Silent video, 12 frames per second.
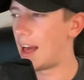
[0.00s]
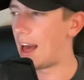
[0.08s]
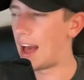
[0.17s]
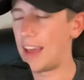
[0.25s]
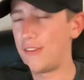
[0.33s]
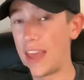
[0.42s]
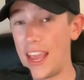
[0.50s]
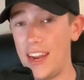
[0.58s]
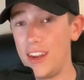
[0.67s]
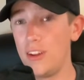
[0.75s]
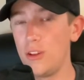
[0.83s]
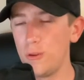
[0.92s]
I've
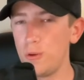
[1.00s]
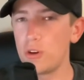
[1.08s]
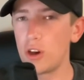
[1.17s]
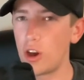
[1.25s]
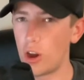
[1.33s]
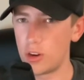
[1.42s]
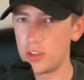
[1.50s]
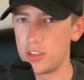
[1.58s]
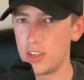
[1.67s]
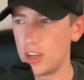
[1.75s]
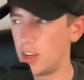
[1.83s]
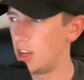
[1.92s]
hated Luka
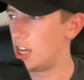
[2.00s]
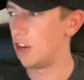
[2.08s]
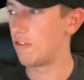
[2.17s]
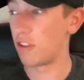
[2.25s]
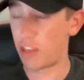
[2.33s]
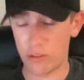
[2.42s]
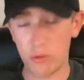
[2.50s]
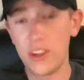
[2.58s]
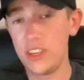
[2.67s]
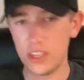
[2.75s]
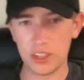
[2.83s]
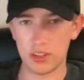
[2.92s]
Garza for 3
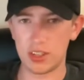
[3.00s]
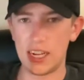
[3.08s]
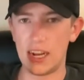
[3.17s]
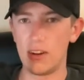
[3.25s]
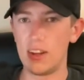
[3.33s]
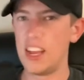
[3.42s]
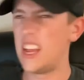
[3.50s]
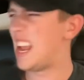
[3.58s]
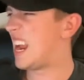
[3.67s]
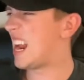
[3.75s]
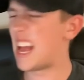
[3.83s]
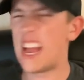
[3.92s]
years now,
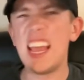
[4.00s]
and I